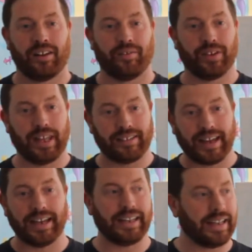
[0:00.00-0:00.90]
for their
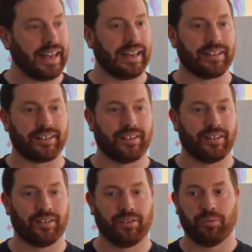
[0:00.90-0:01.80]
daily need
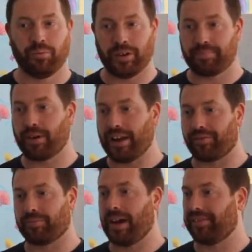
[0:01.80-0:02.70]
with bread
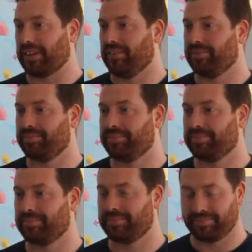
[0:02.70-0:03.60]
from heaven.
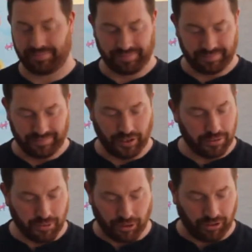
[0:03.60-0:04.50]

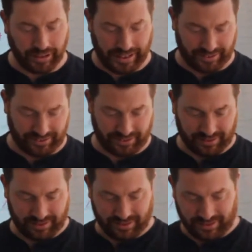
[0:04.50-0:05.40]
No more or less
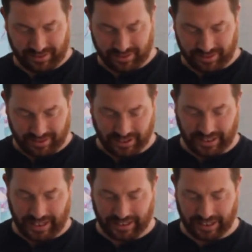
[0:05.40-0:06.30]
than
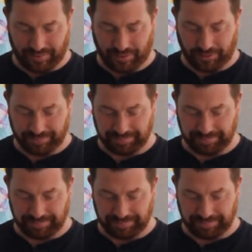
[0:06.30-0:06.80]
they had need for.